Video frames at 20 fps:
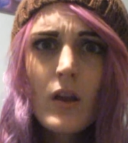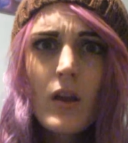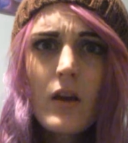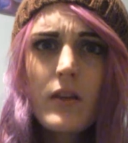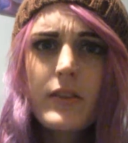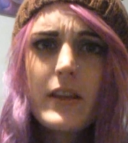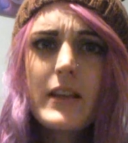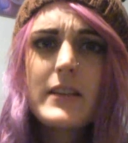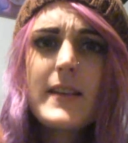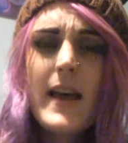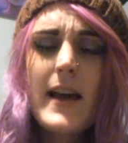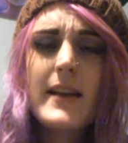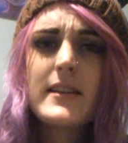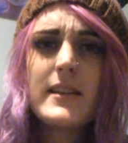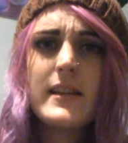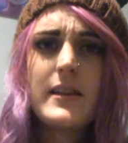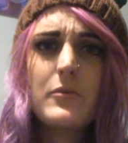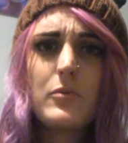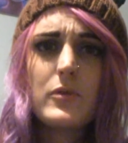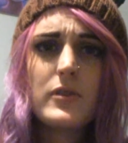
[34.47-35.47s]
this
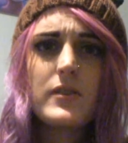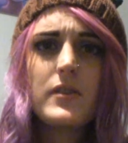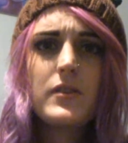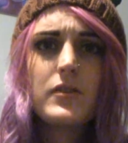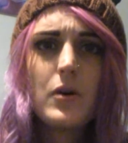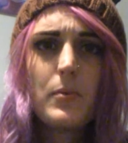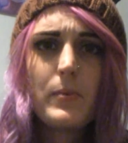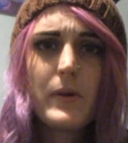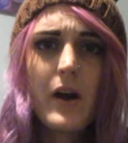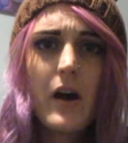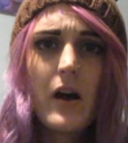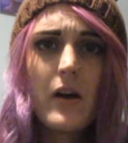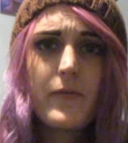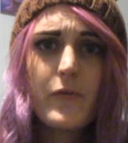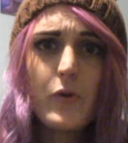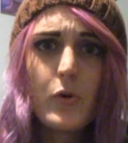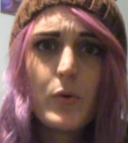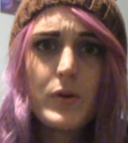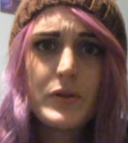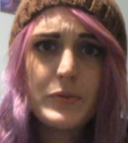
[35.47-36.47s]
actually was a topic
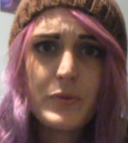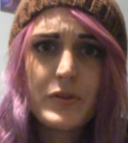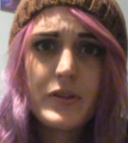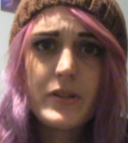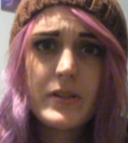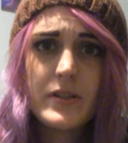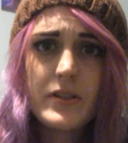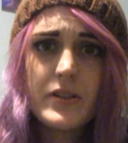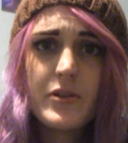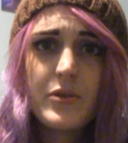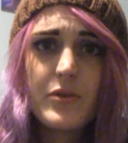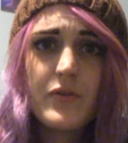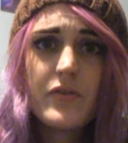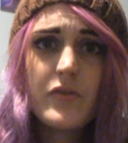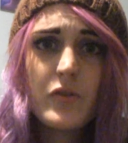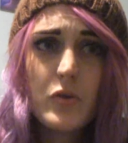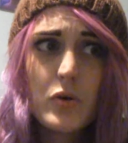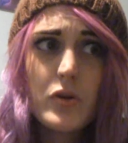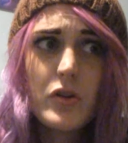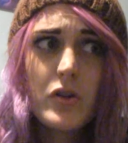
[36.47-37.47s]
I've always wanted to do
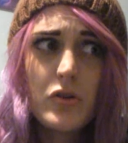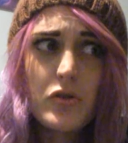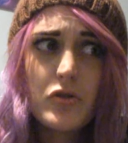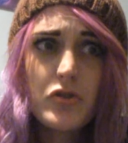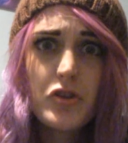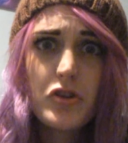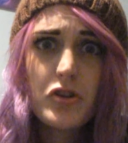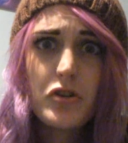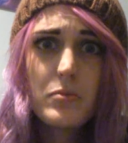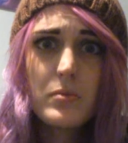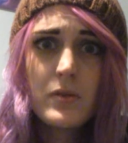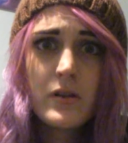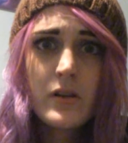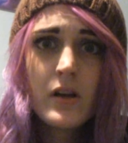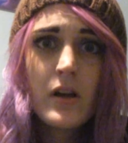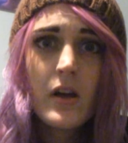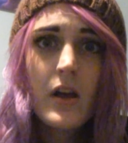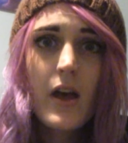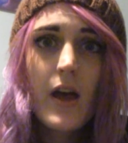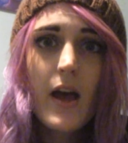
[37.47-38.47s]
for YouTube,
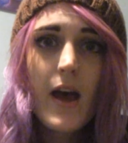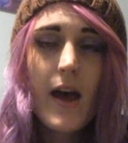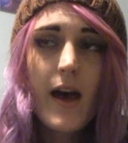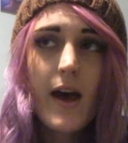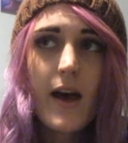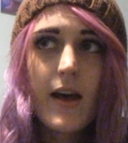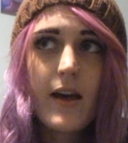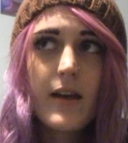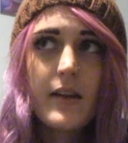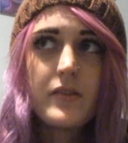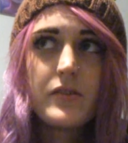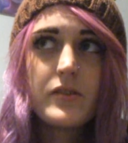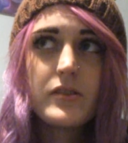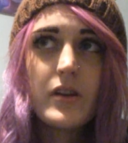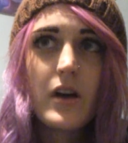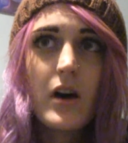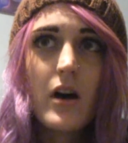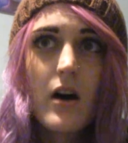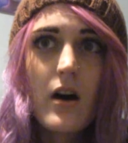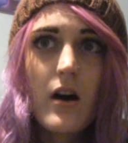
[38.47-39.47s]
and
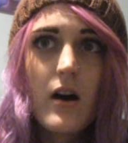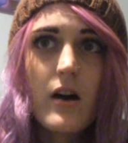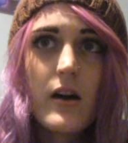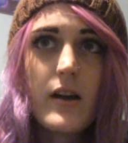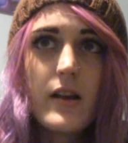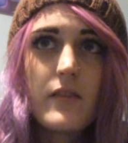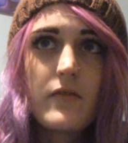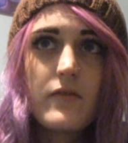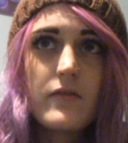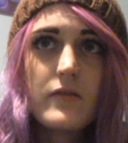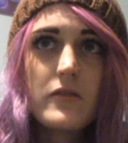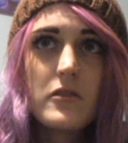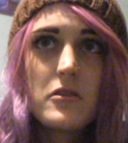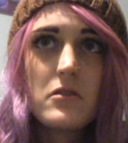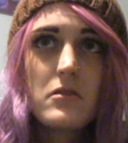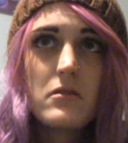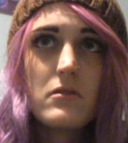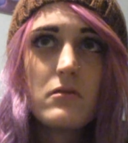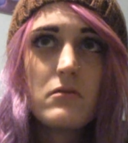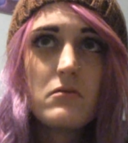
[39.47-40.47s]
I've
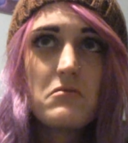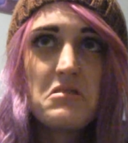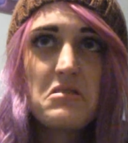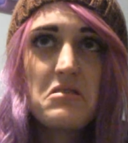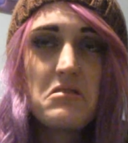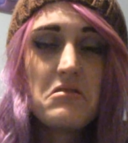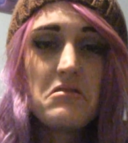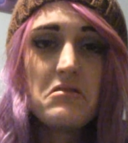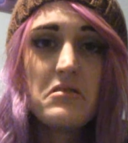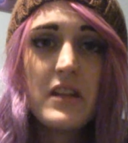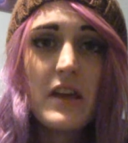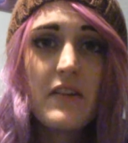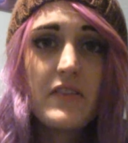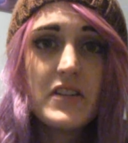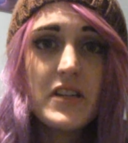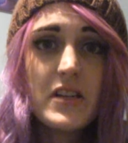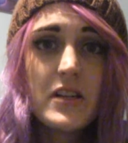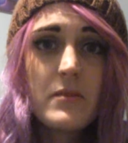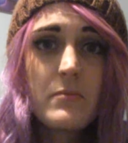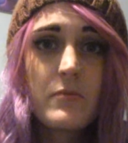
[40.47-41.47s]
never
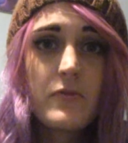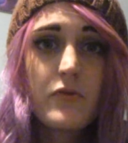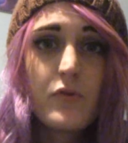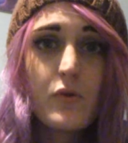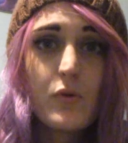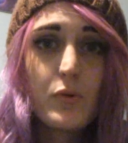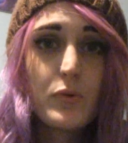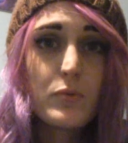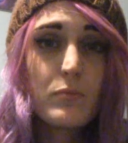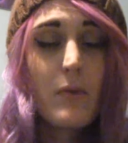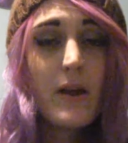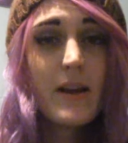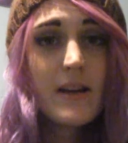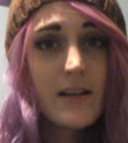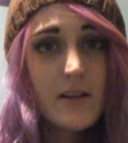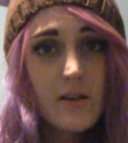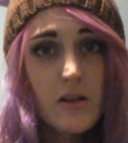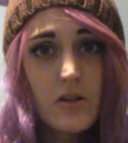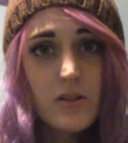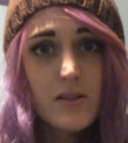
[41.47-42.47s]
done it before,
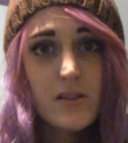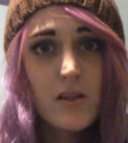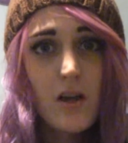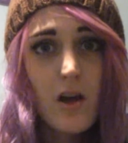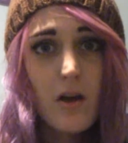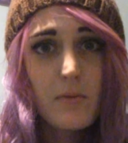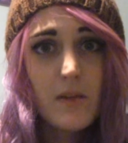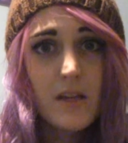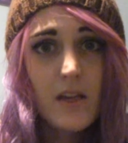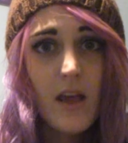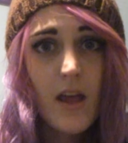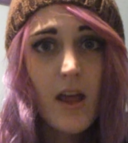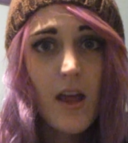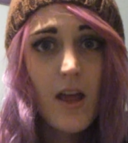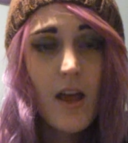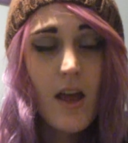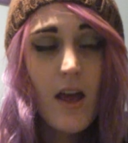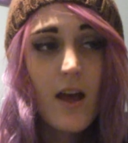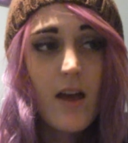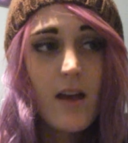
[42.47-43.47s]
mainly because time of
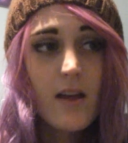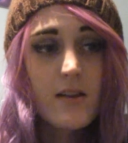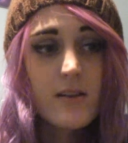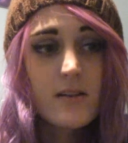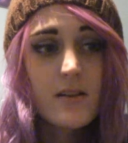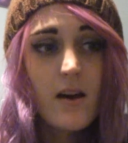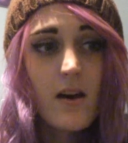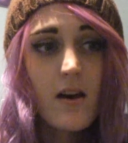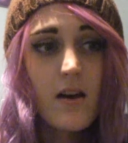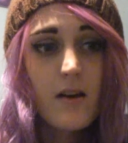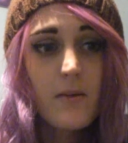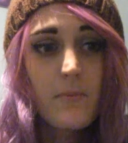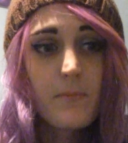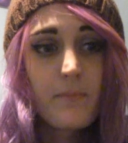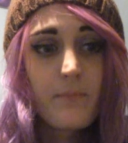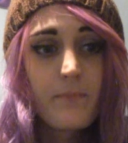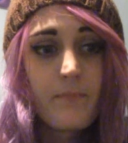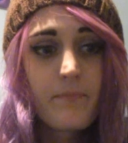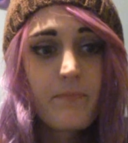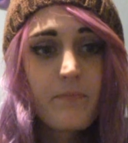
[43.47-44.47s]
year, and
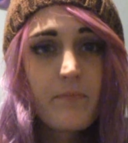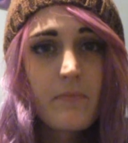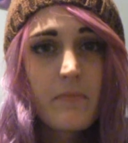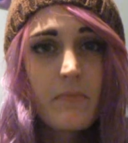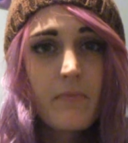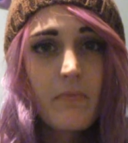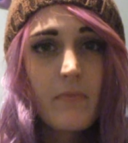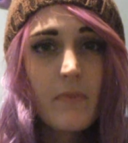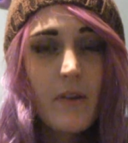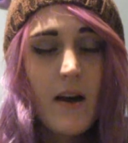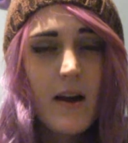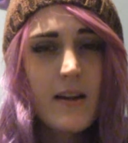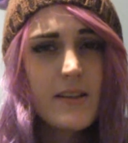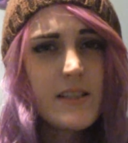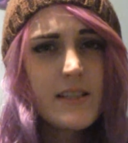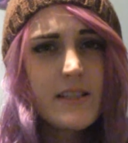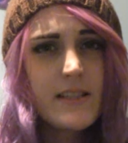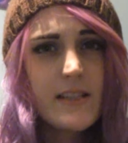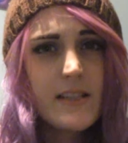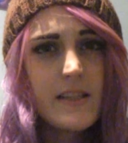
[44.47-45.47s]
I
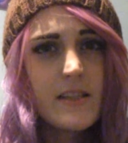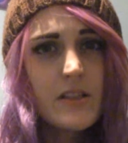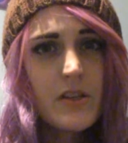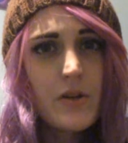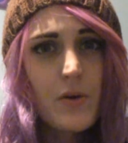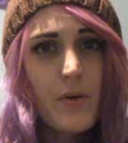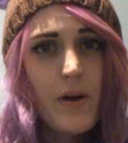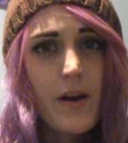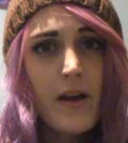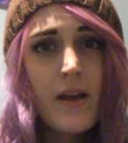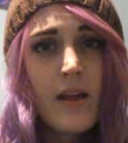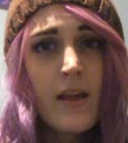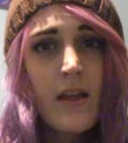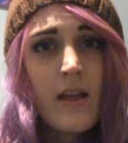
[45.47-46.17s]
just didn't do it.